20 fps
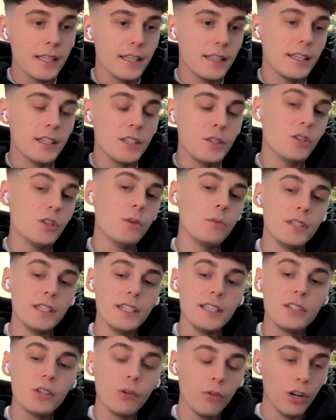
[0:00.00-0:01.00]
then you don't
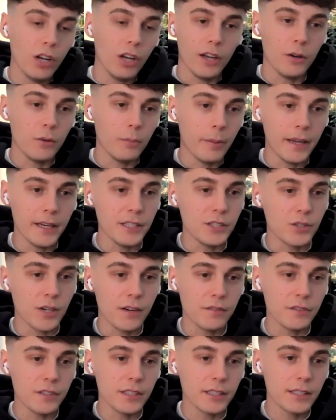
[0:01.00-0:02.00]
need to rely on paid
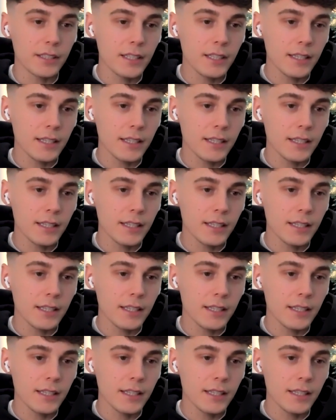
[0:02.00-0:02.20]
traffic.